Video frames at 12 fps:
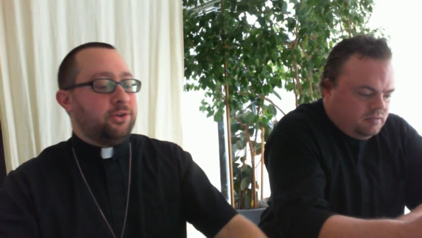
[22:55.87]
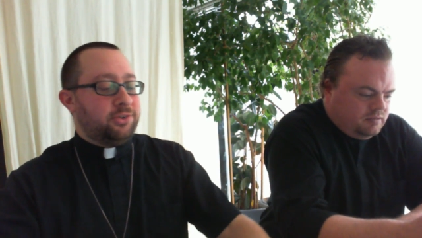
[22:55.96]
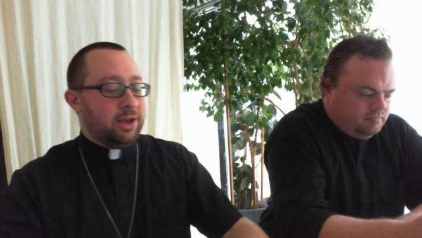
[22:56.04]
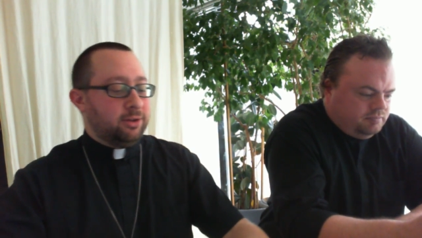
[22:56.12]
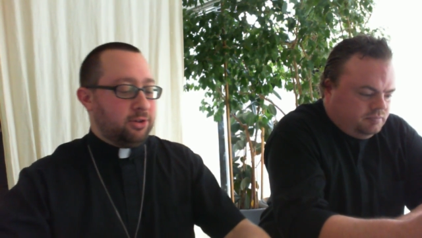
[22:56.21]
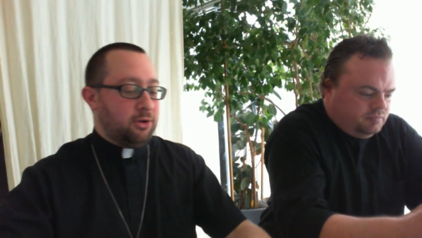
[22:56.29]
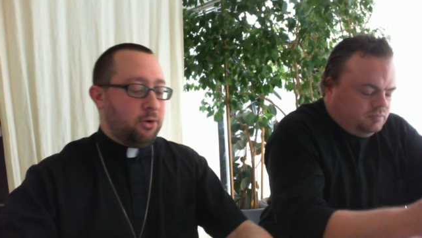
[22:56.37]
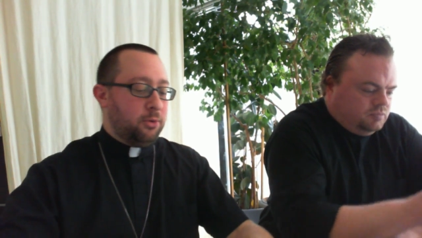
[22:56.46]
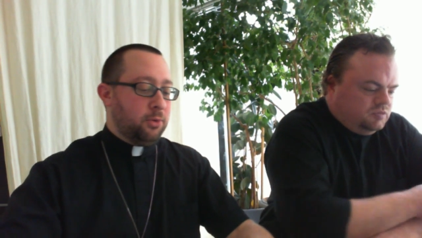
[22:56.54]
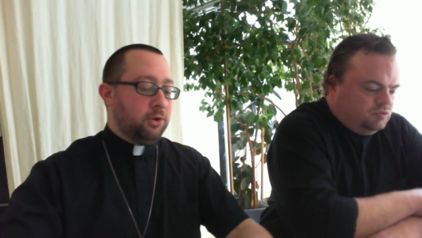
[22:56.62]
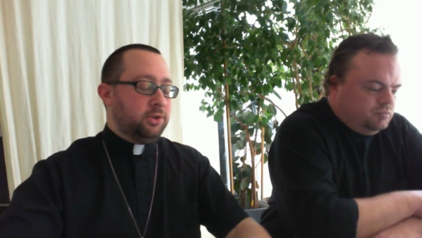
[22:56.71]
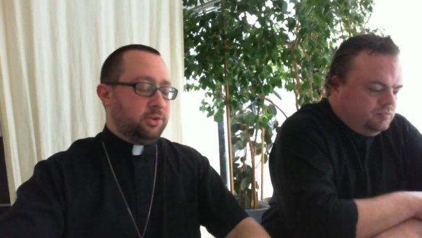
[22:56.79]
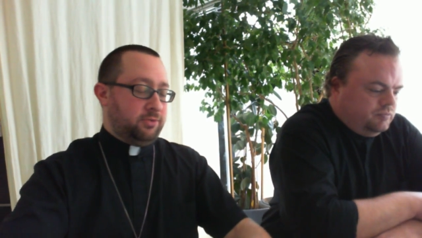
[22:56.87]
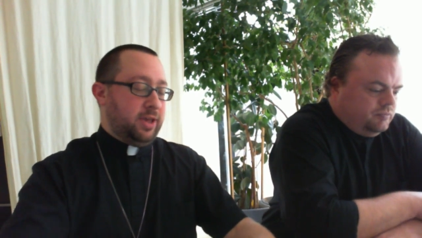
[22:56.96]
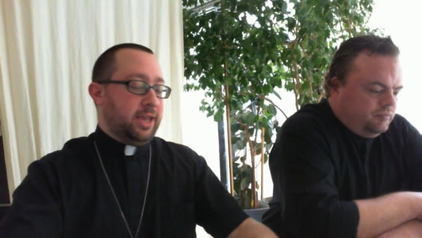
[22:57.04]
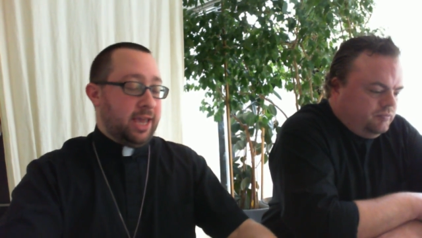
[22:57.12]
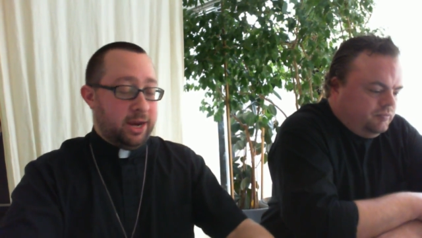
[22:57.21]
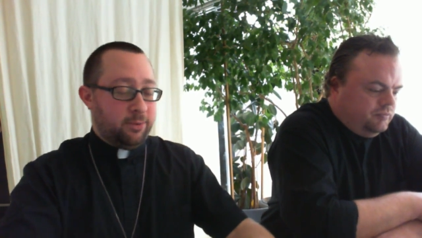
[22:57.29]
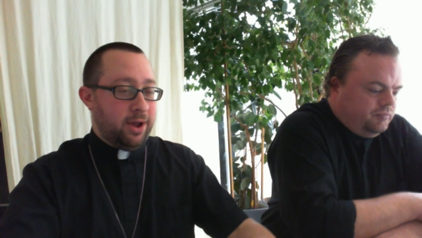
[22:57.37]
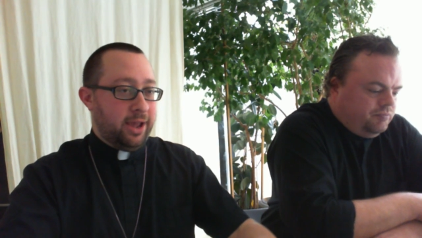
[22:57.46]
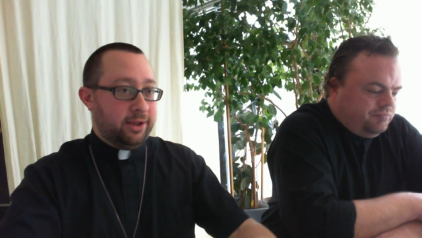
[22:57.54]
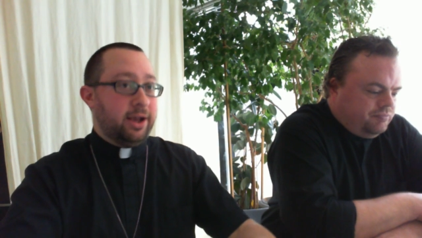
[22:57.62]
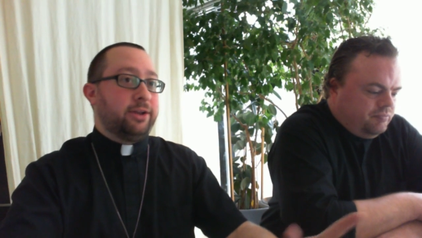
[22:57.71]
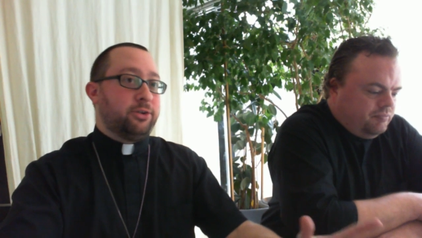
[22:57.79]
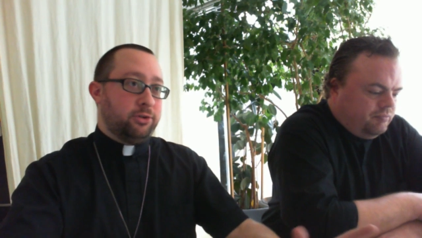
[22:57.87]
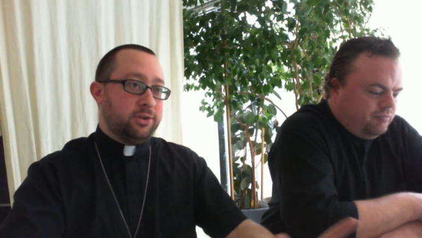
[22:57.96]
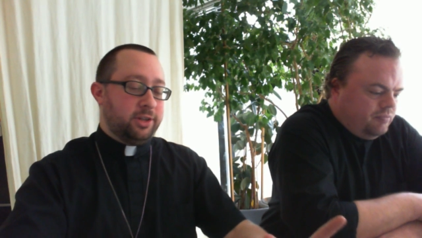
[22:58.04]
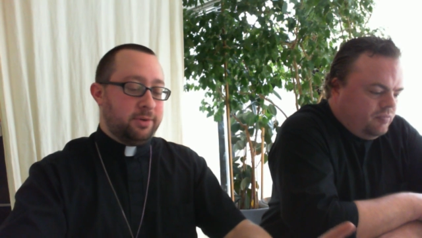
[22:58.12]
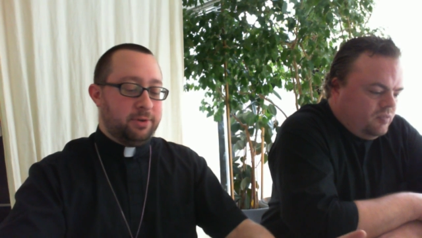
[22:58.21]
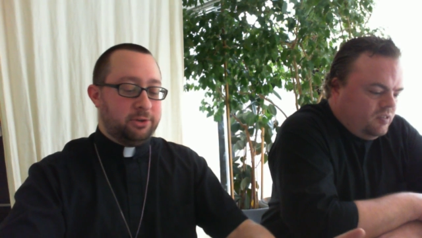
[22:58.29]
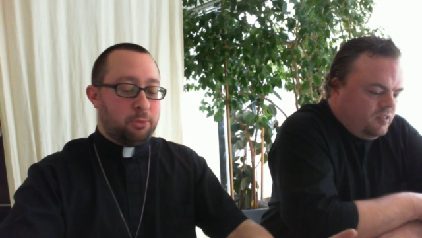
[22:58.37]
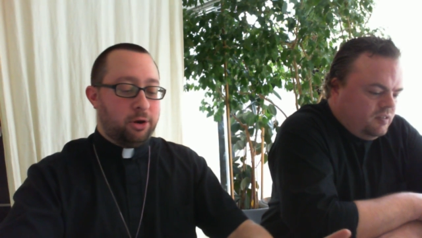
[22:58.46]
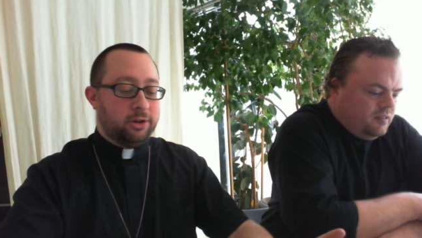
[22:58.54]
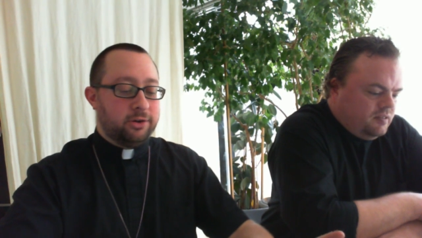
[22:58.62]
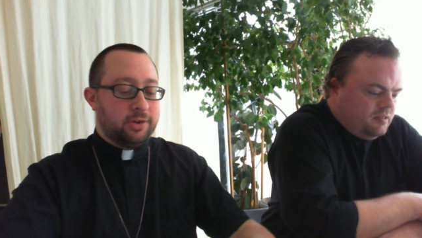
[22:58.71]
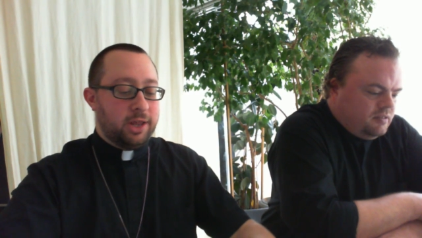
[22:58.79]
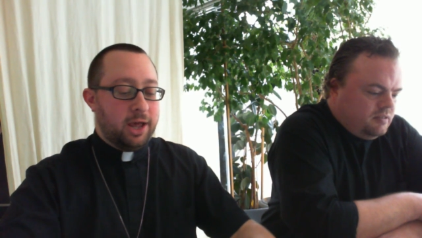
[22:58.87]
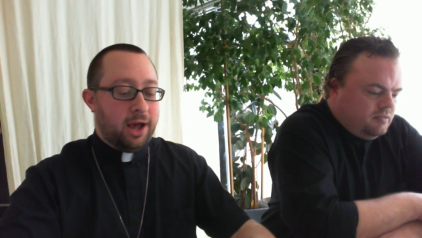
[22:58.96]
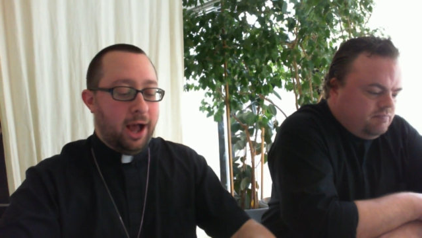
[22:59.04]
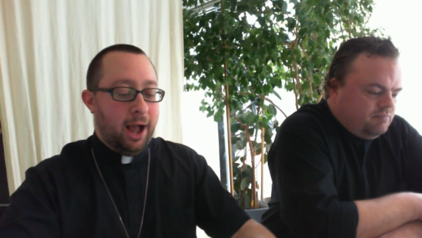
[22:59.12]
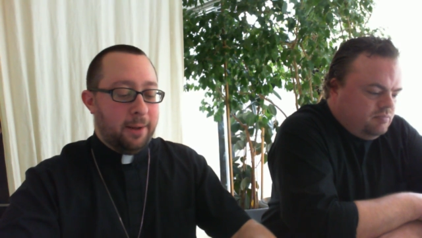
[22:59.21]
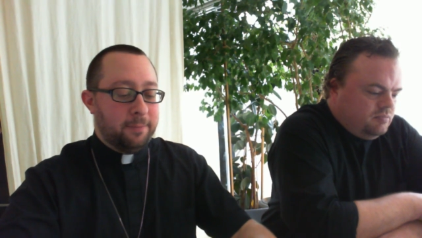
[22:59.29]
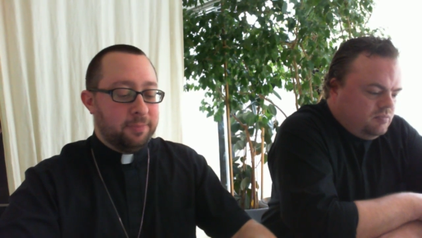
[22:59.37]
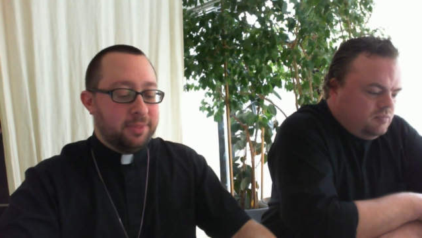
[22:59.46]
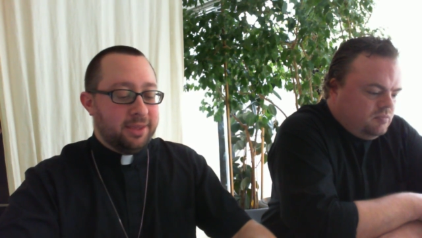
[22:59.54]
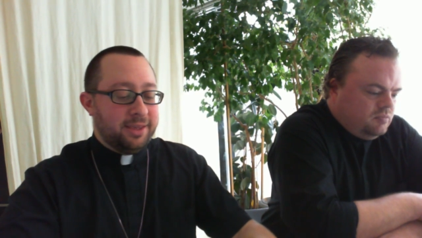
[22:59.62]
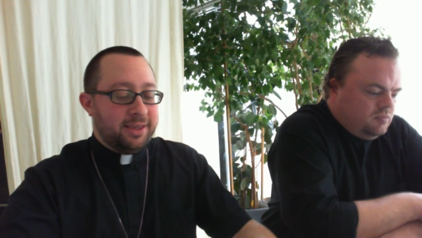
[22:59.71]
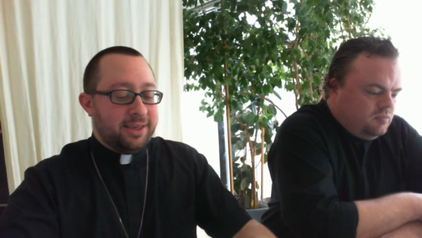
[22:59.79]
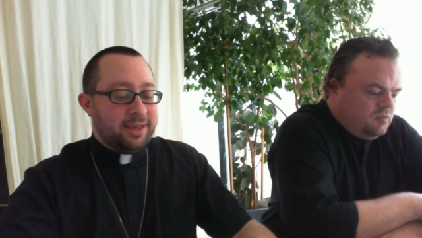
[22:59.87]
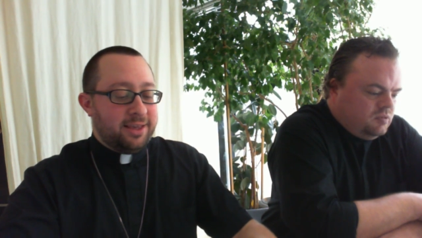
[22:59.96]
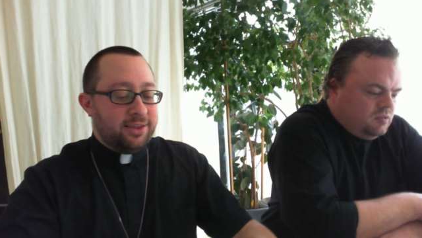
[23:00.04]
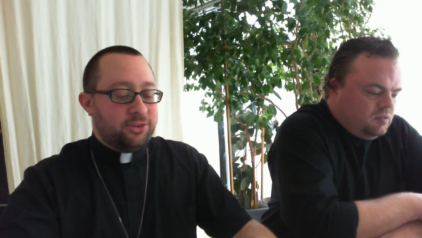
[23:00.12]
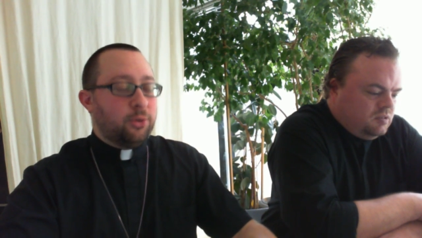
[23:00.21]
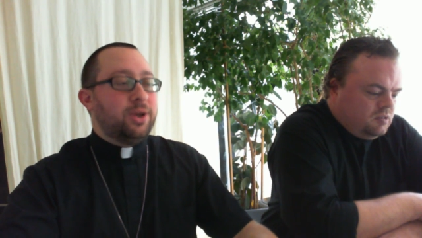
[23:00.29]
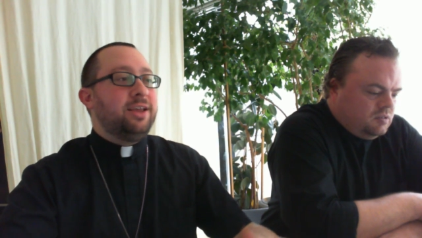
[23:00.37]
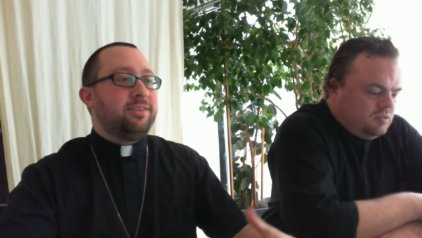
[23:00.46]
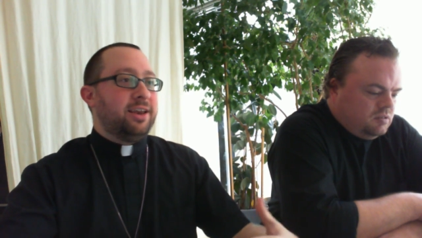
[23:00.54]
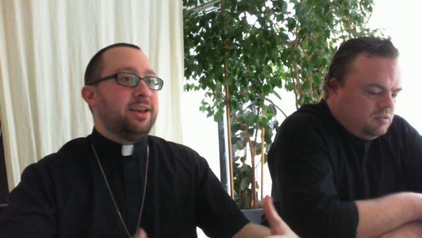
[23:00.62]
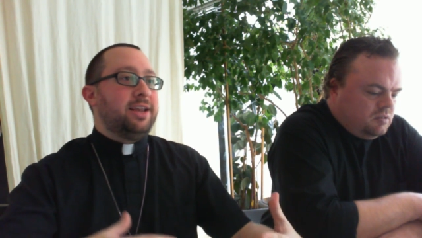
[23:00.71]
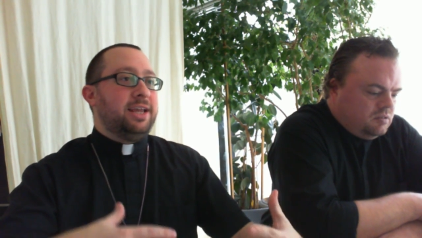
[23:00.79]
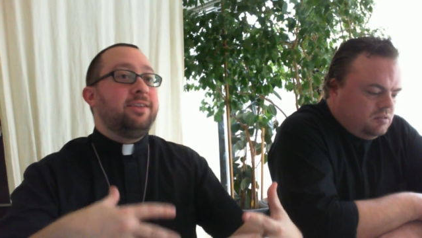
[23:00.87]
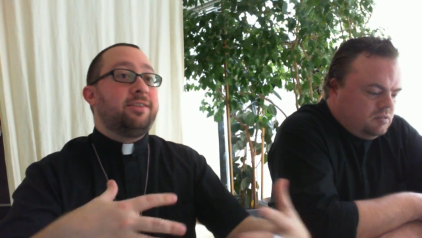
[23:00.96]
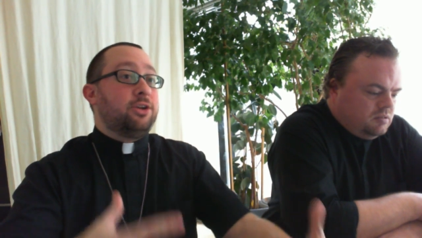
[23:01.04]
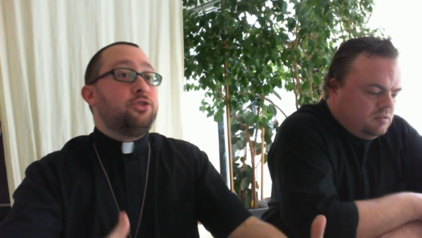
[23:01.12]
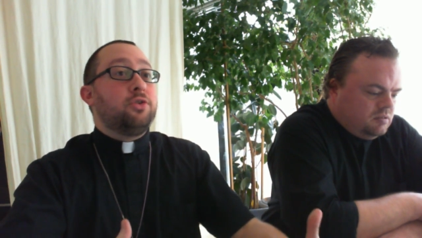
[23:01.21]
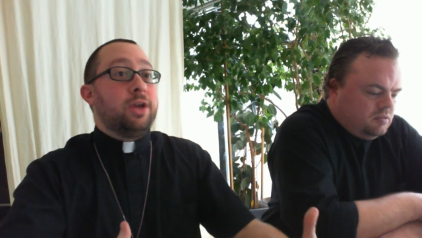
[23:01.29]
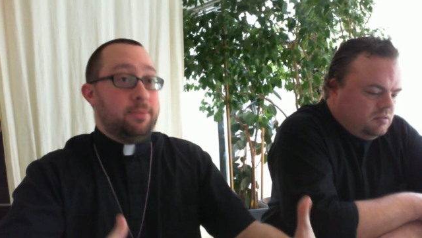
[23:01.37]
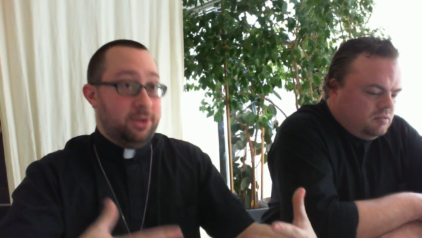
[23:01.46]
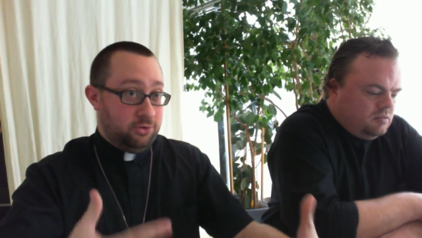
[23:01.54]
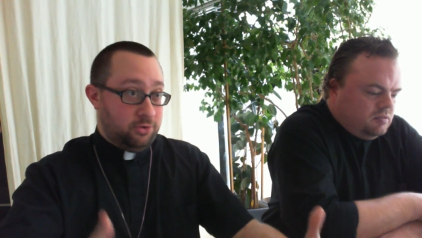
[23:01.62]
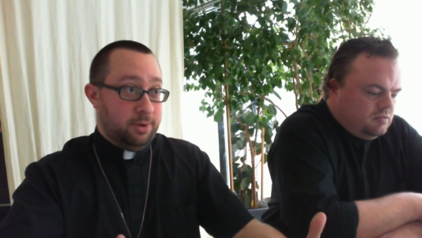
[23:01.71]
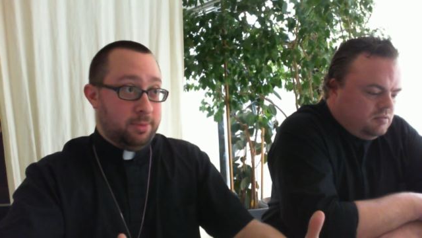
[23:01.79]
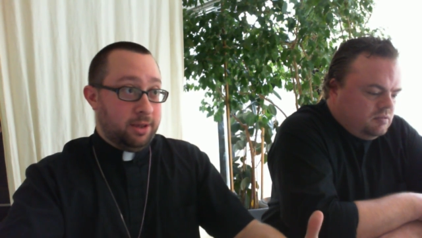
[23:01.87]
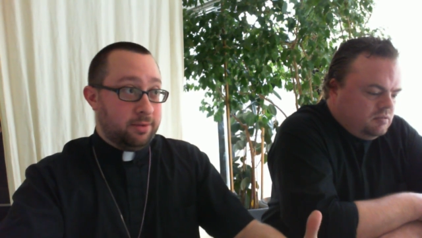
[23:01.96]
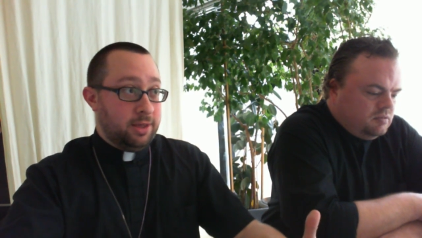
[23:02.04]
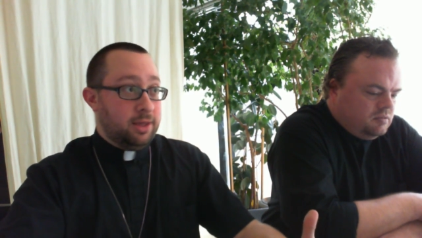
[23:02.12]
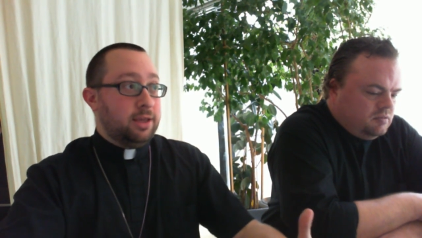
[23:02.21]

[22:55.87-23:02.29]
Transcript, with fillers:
Speaker 1: turns out the whole world is fake anyway. I told you there'd be spoilers. Um, so he's in he's in a dream. He's dreaming.